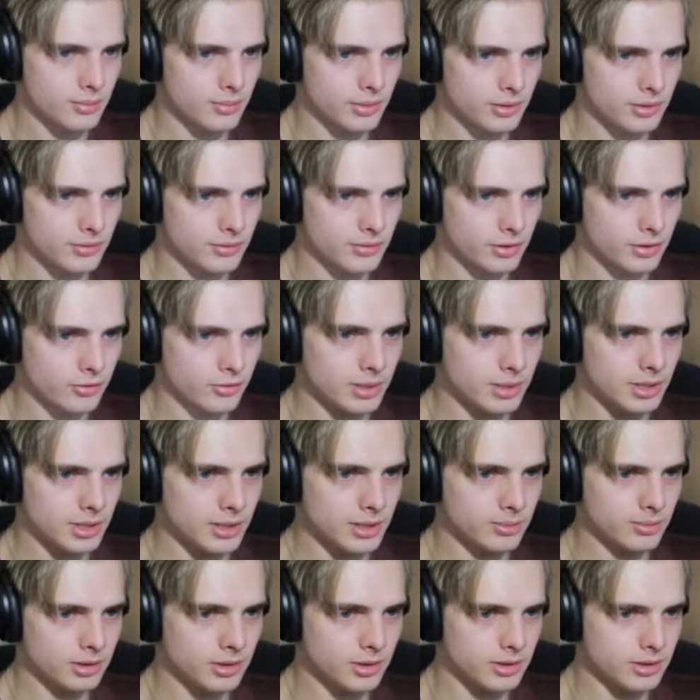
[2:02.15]
but have been
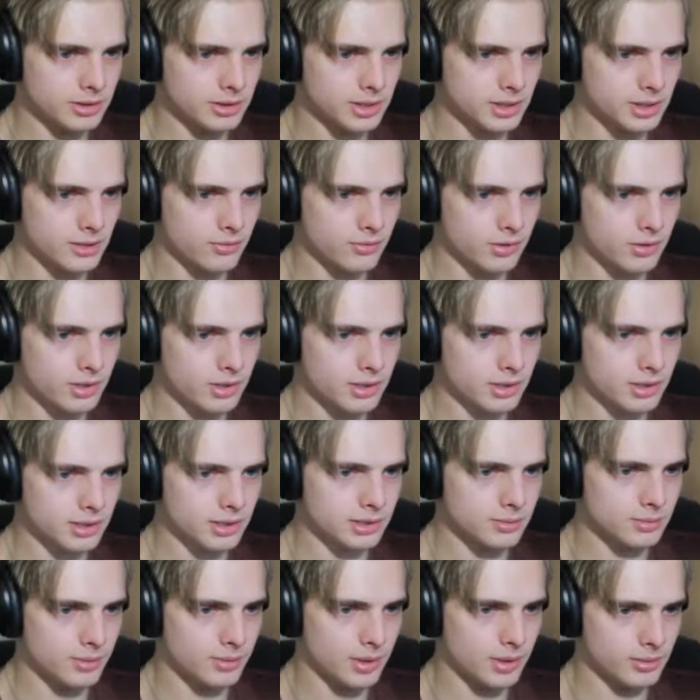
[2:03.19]
able to decipher it
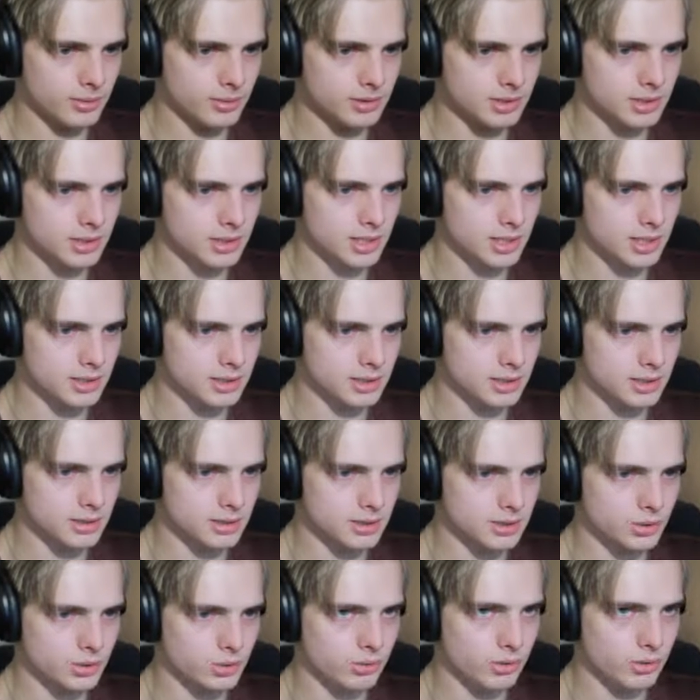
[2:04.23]
because it's probably just
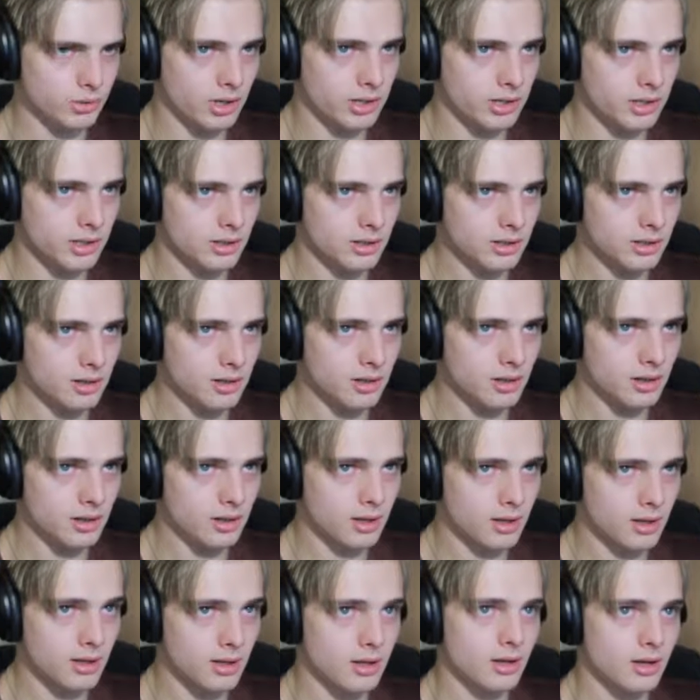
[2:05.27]
nonsensical writing.
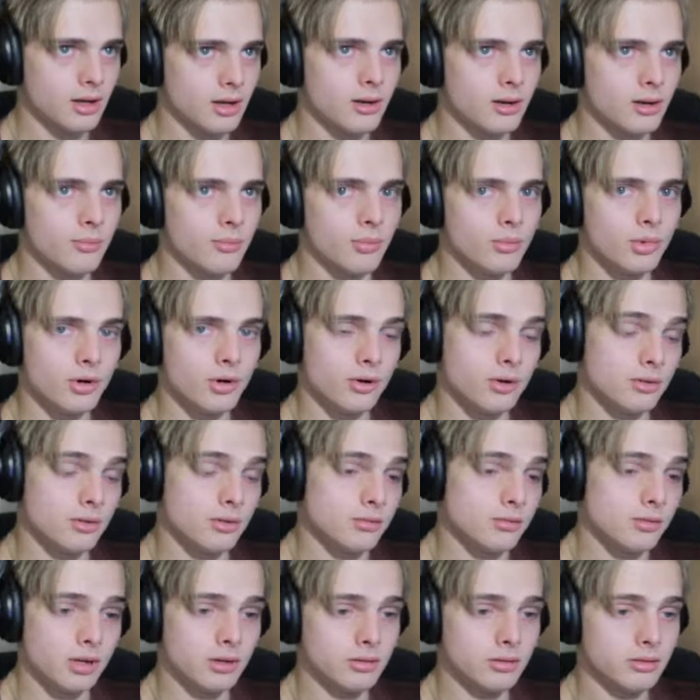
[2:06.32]

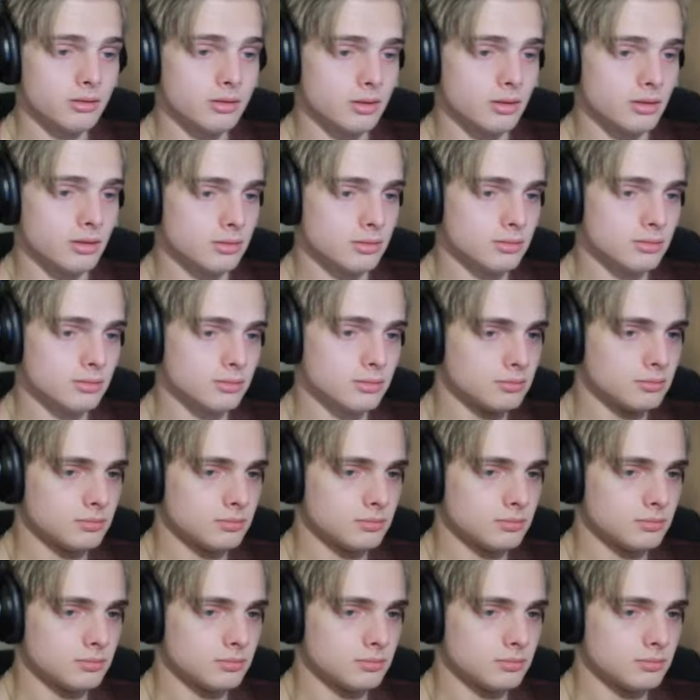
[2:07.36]
Or I don't know.